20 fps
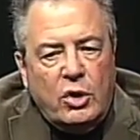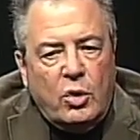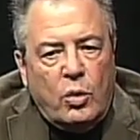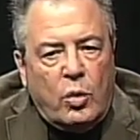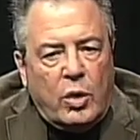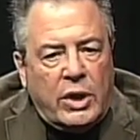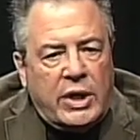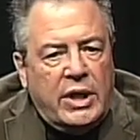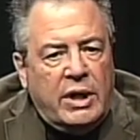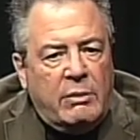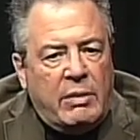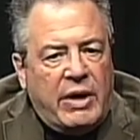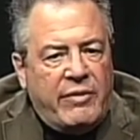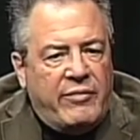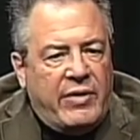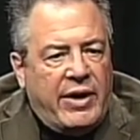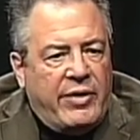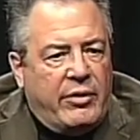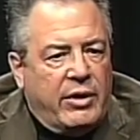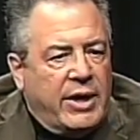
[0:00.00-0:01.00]
working at my
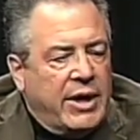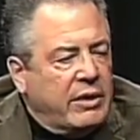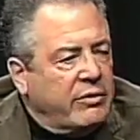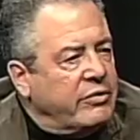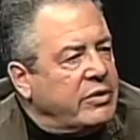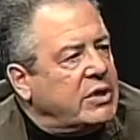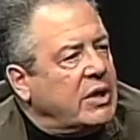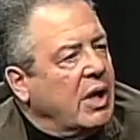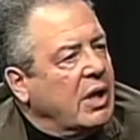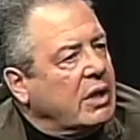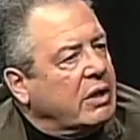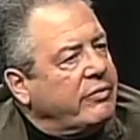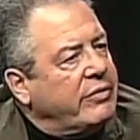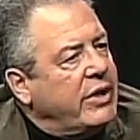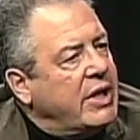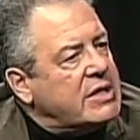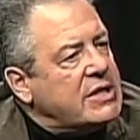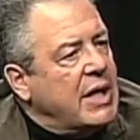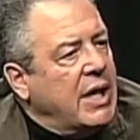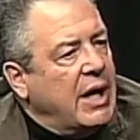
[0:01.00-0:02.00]
father had
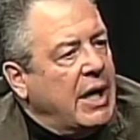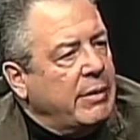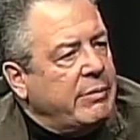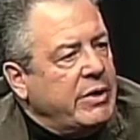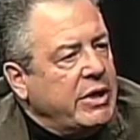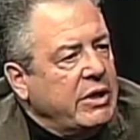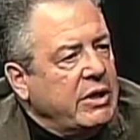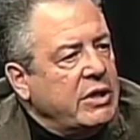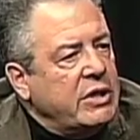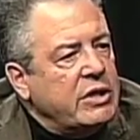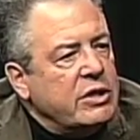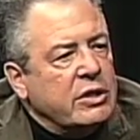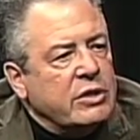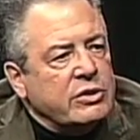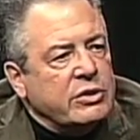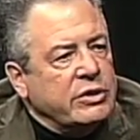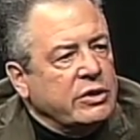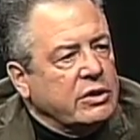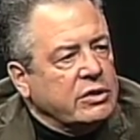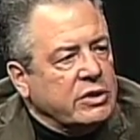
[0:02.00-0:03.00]
photography as a hobby
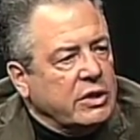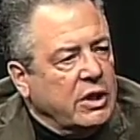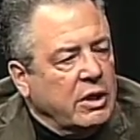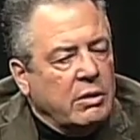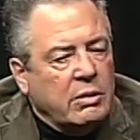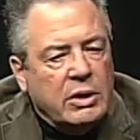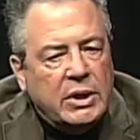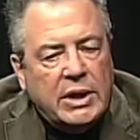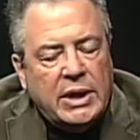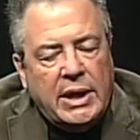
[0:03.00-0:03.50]
years and years ago